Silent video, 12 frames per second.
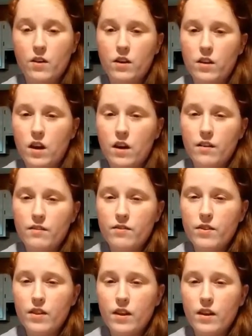A lot
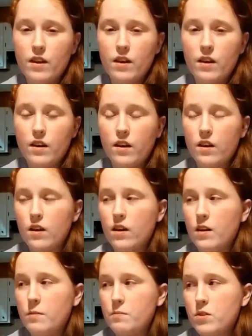of the
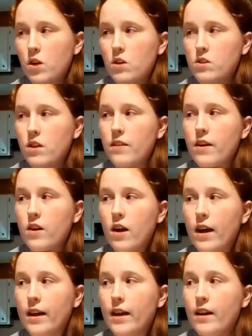dogs on there
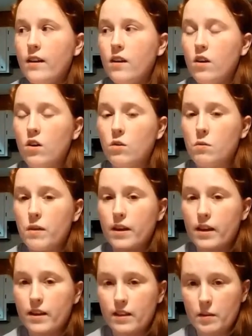I can
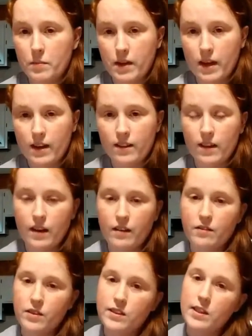already eliminate. Like,
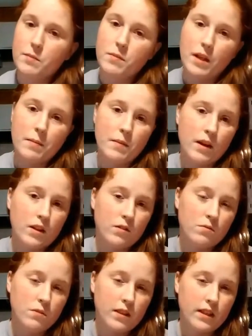for example, I'm not
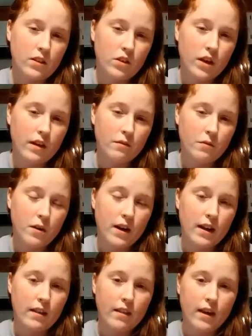really looking for
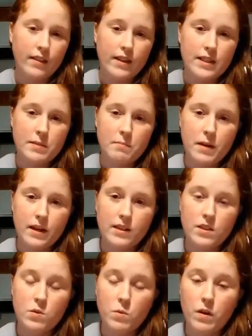anything that's
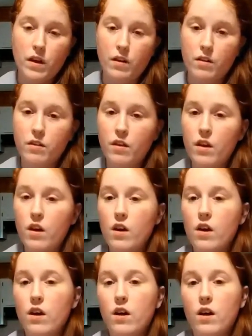mixed with
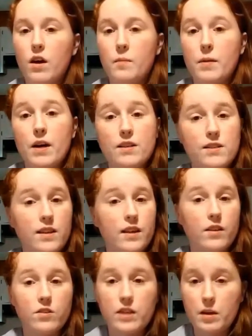
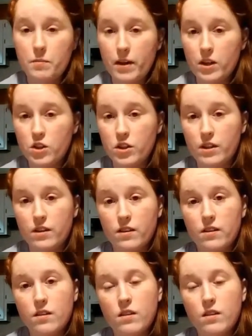Husky or Dalmatian.